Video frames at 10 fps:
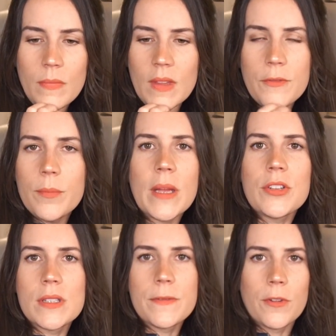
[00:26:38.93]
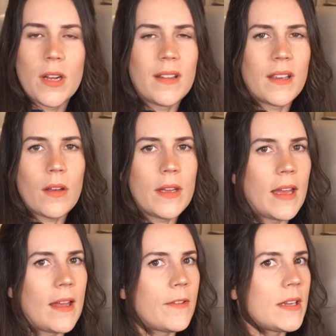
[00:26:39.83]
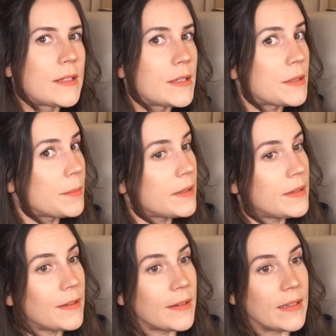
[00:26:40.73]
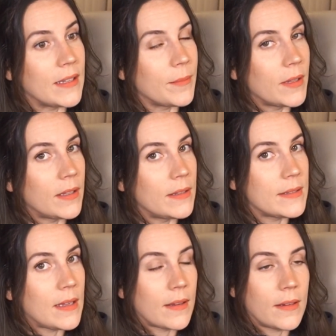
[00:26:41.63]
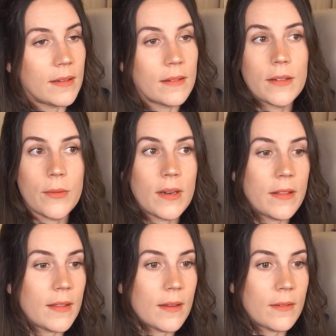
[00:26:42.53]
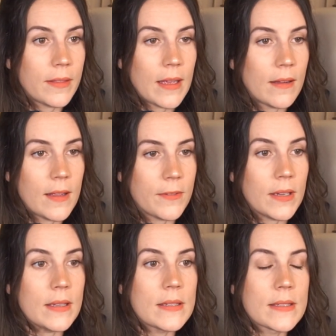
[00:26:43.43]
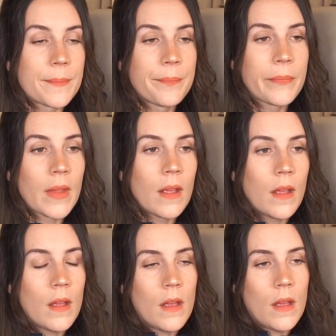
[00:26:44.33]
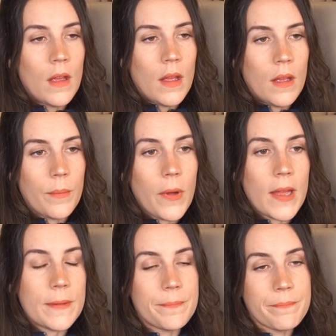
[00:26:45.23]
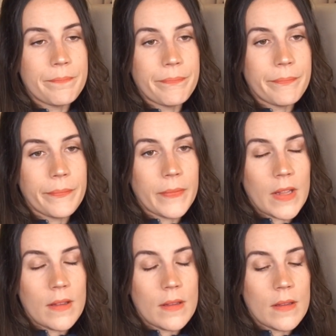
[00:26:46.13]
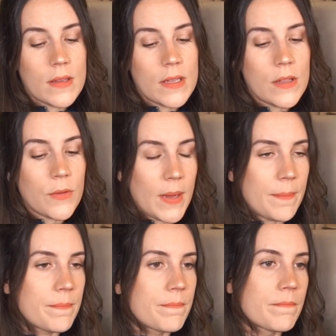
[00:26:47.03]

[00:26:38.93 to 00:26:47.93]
even mentions Ferrant, like, oh yeah, evidence is a big deal to him. Like, he's not going to do anything without evidence. But either way,